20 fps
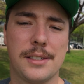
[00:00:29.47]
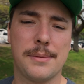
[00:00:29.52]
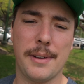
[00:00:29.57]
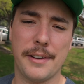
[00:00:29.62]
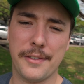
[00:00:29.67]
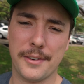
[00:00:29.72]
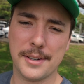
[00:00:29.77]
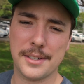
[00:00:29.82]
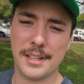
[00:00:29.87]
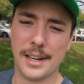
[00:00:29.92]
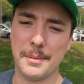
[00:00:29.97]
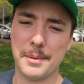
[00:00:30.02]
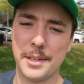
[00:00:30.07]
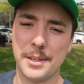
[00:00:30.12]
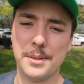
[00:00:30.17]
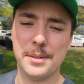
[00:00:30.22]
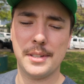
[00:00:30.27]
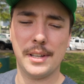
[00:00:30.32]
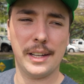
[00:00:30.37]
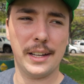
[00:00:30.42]
is my first time
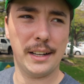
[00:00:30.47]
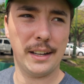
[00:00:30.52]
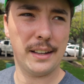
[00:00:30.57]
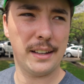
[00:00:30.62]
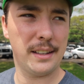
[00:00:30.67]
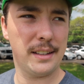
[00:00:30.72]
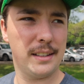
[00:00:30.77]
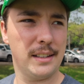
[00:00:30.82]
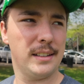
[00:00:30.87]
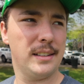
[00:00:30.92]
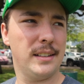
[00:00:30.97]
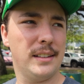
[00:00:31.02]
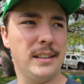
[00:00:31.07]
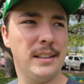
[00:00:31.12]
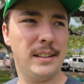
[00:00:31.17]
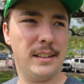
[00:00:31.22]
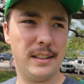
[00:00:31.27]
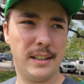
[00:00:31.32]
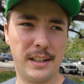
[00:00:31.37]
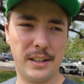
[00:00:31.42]
using
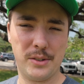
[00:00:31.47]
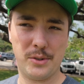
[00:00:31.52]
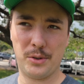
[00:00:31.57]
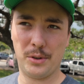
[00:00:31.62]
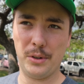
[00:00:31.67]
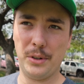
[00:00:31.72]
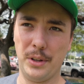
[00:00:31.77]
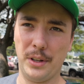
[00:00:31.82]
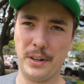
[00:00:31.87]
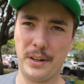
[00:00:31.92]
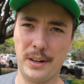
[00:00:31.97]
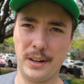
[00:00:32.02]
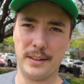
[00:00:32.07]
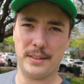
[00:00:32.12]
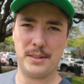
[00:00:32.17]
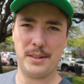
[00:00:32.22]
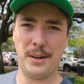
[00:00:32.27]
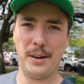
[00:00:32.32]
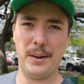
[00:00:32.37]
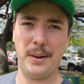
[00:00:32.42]
the controller,
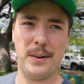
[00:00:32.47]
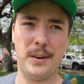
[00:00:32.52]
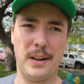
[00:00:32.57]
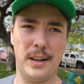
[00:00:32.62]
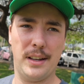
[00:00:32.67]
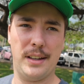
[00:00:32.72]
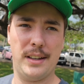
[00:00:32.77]
so